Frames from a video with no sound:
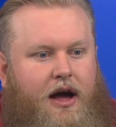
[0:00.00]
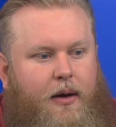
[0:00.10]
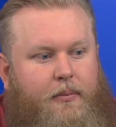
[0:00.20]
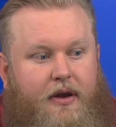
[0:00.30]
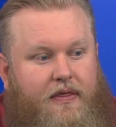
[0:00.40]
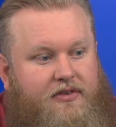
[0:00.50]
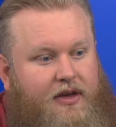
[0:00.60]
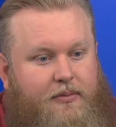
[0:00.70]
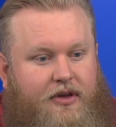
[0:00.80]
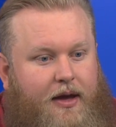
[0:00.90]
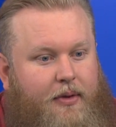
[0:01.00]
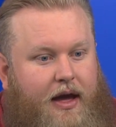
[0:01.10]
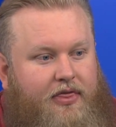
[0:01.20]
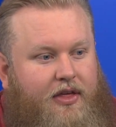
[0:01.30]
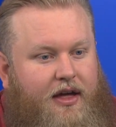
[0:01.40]
Um, but at the same time,
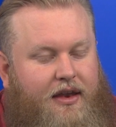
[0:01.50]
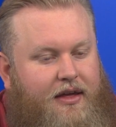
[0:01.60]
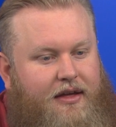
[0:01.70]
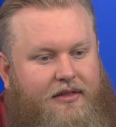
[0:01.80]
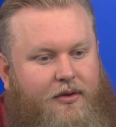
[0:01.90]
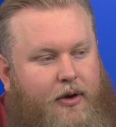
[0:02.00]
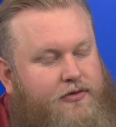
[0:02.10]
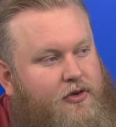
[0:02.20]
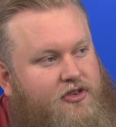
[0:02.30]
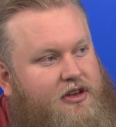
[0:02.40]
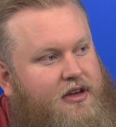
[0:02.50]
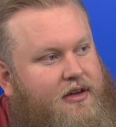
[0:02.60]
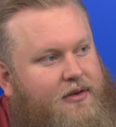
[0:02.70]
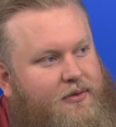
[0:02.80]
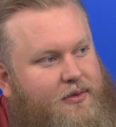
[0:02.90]
I thought the West
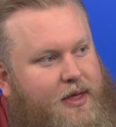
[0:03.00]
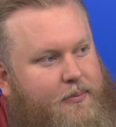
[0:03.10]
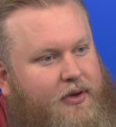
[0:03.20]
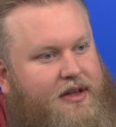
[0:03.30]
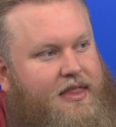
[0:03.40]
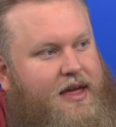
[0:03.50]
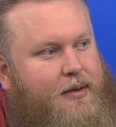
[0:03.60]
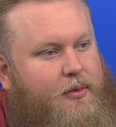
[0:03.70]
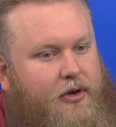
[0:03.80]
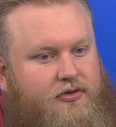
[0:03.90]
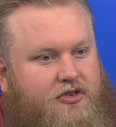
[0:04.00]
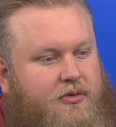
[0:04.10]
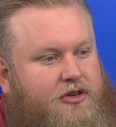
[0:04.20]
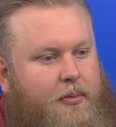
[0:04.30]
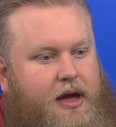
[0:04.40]
Virginia when they played them, and West Virginia
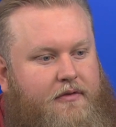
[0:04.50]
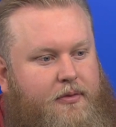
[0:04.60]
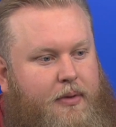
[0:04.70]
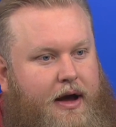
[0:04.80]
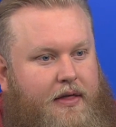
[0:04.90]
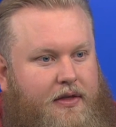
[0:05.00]
was coming off a bye,